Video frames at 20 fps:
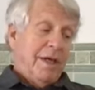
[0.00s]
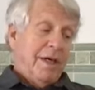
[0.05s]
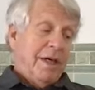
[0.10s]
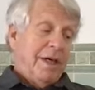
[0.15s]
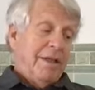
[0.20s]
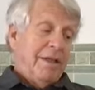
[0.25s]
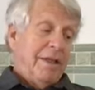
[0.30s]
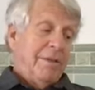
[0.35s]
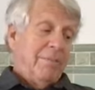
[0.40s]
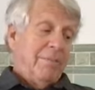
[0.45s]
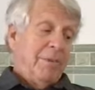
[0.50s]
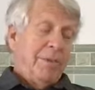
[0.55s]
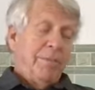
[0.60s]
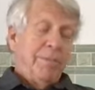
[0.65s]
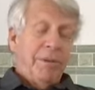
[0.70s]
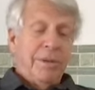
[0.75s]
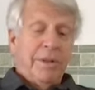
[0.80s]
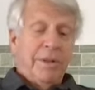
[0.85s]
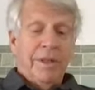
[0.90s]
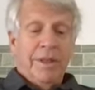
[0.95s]
I think
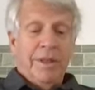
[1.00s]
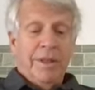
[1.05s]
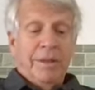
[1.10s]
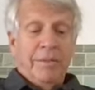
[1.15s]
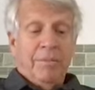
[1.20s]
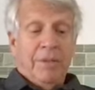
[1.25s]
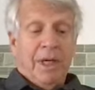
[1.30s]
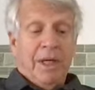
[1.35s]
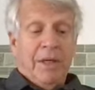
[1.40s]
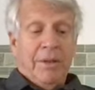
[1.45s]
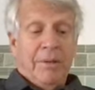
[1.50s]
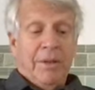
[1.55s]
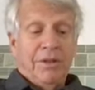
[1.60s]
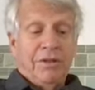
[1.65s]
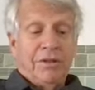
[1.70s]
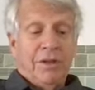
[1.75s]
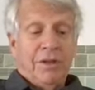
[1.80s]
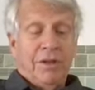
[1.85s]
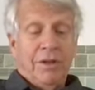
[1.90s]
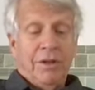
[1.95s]
people in
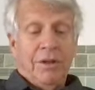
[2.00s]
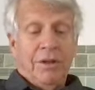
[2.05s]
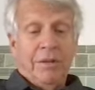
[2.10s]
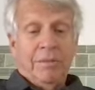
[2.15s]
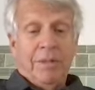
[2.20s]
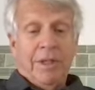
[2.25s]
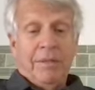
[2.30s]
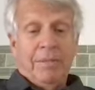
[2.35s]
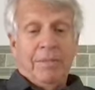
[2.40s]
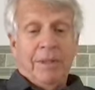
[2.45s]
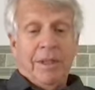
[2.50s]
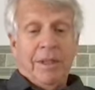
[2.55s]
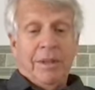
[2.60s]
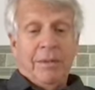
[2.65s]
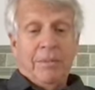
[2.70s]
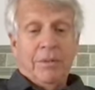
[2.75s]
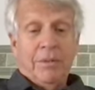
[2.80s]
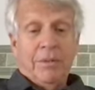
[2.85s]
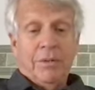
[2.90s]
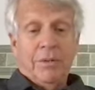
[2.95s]
bioengineering may be
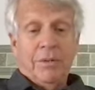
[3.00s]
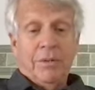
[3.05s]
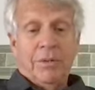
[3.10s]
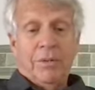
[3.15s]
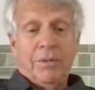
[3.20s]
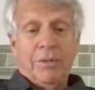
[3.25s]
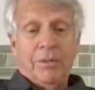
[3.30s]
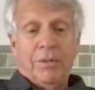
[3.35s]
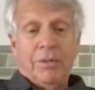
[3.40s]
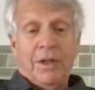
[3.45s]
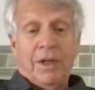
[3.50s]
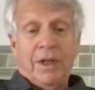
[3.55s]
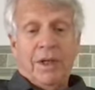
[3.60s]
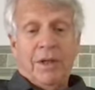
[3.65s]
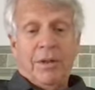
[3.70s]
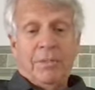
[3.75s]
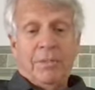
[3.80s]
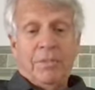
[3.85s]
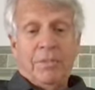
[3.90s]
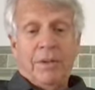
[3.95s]
able to
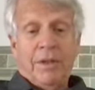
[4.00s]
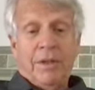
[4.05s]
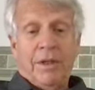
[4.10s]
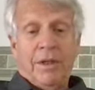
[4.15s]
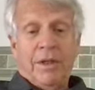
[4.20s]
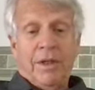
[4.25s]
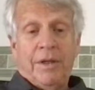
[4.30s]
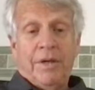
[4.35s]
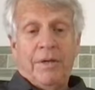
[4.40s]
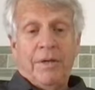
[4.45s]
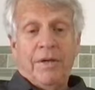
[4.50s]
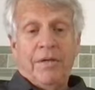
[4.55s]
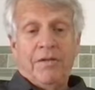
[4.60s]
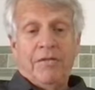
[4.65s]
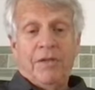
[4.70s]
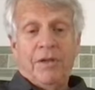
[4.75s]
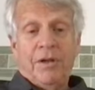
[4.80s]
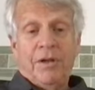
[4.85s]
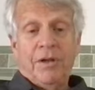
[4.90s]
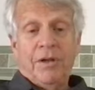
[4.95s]
help
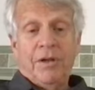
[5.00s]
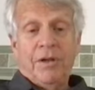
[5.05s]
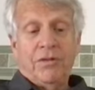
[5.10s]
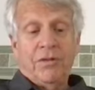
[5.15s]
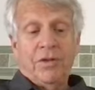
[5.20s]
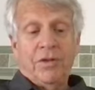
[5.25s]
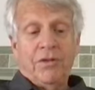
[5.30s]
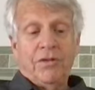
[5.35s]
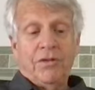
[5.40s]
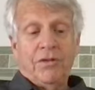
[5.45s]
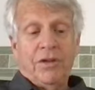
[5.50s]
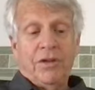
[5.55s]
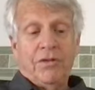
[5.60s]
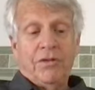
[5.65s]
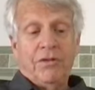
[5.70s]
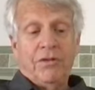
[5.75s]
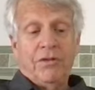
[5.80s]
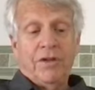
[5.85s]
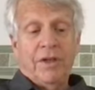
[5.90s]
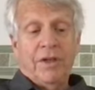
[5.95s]
if there's, for
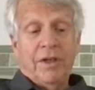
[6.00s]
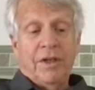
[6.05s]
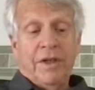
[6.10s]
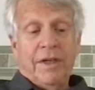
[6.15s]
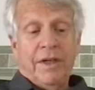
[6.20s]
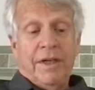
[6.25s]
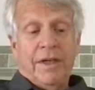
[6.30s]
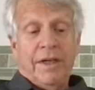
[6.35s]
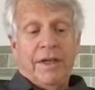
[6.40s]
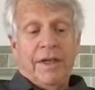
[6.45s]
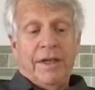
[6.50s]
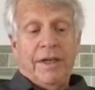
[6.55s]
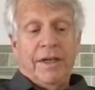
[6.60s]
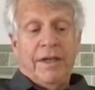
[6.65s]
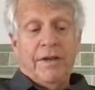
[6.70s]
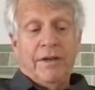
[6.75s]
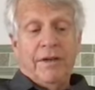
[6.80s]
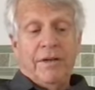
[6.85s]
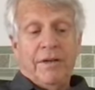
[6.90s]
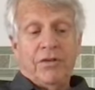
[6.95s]
instance,
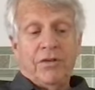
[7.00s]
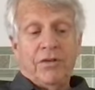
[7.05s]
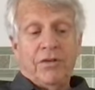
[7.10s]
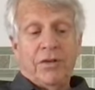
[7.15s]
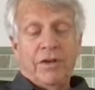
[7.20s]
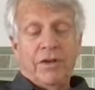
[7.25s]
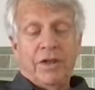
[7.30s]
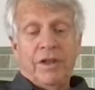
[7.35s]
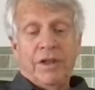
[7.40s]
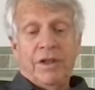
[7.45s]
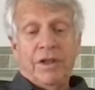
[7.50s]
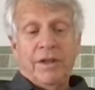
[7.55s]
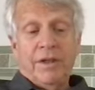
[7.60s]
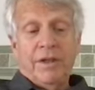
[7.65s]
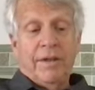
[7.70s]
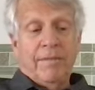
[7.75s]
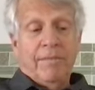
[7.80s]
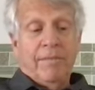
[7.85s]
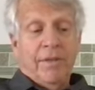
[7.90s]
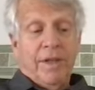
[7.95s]
the circuit
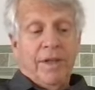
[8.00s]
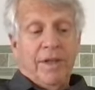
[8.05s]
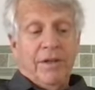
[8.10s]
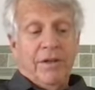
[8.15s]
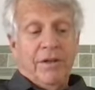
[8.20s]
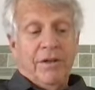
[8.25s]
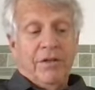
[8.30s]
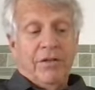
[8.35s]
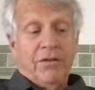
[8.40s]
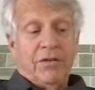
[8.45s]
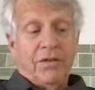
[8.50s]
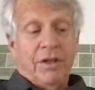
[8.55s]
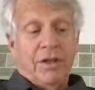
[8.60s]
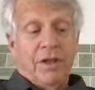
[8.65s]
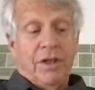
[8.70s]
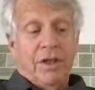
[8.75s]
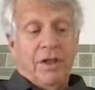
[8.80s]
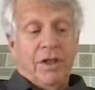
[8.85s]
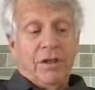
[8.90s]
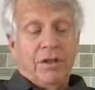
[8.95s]
is
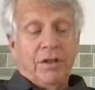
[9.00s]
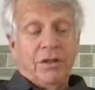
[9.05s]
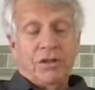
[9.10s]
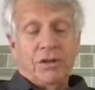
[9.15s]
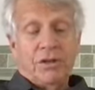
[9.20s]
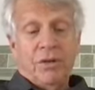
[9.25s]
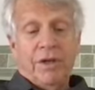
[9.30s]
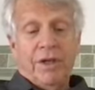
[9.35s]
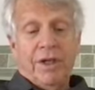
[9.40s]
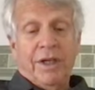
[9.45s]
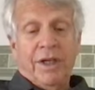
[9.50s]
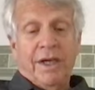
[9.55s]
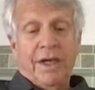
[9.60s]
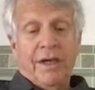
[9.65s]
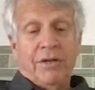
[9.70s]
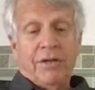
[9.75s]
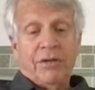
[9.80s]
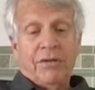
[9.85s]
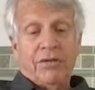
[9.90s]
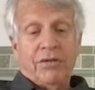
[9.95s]
shorting
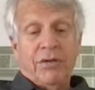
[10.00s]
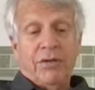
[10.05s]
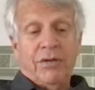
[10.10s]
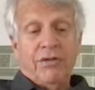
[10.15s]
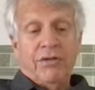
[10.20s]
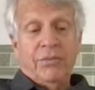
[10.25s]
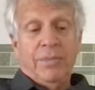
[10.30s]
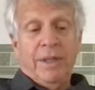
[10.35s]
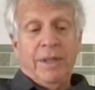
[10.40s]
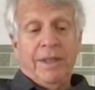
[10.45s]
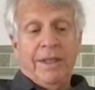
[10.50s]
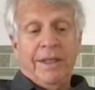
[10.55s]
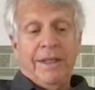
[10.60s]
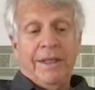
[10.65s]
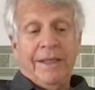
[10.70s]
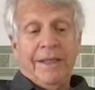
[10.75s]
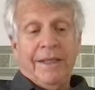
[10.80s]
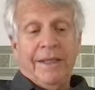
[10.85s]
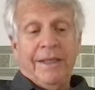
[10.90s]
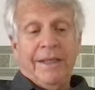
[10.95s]
out, so to speak,
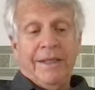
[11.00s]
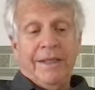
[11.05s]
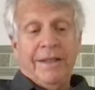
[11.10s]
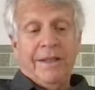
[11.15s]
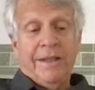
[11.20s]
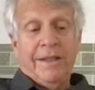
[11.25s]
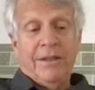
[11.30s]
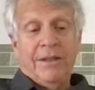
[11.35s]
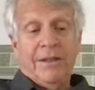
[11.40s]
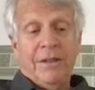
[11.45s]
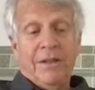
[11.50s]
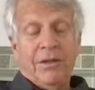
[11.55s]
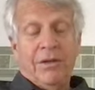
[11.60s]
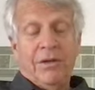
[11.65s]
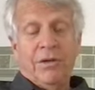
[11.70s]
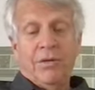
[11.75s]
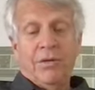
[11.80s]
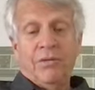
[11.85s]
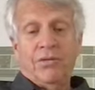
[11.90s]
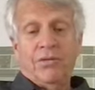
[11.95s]
in the
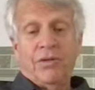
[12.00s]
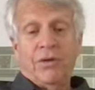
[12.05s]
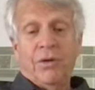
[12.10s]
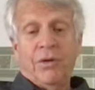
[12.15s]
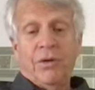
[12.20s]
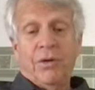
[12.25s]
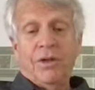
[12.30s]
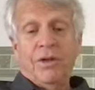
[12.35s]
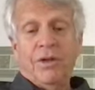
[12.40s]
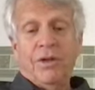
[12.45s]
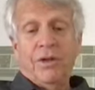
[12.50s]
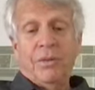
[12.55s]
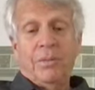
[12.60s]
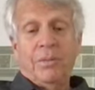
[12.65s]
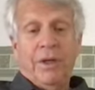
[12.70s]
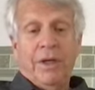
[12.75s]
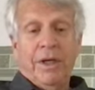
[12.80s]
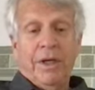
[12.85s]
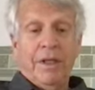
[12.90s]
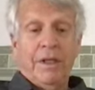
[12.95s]
nerves going to the
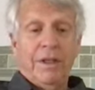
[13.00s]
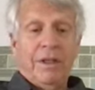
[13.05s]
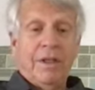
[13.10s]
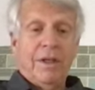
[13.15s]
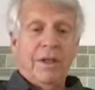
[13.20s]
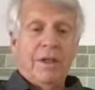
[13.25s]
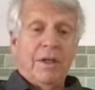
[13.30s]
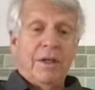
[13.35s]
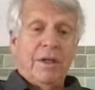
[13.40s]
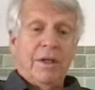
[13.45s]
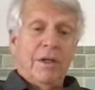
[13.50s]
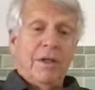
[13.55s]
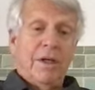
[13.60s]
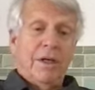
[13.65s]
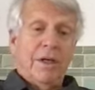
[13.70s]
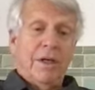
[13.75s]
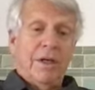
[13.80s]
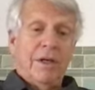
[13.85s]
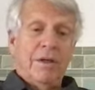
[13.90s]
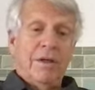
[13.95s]
brain.
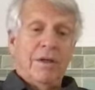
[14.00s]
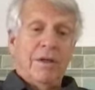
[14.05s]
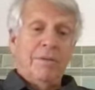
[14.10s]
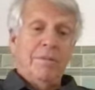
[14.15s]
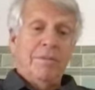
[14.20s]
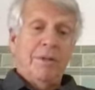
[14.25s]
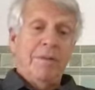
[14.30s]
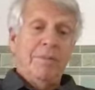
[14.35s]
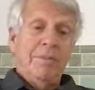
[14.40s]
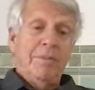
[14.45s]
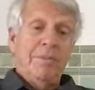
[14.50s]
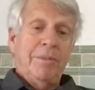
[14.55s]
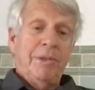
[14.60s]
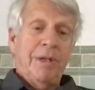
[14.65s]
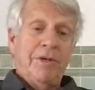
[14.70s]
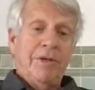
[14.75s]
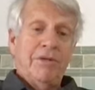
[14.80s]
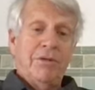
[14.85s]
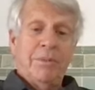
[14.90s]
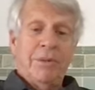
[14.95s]
It may be
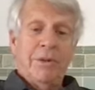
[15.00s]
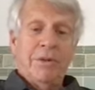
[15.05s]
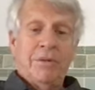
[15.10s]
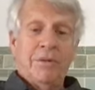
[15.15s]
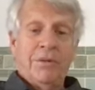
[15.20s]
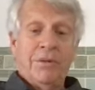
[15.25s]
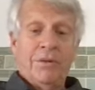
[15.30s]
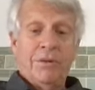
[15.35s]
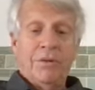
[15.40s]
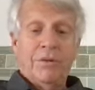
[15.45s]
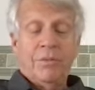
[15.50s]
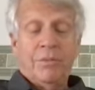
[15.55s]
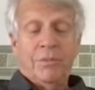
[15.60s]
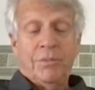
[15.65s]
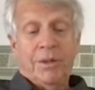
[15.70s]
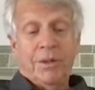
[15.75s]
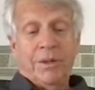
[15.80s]
possible to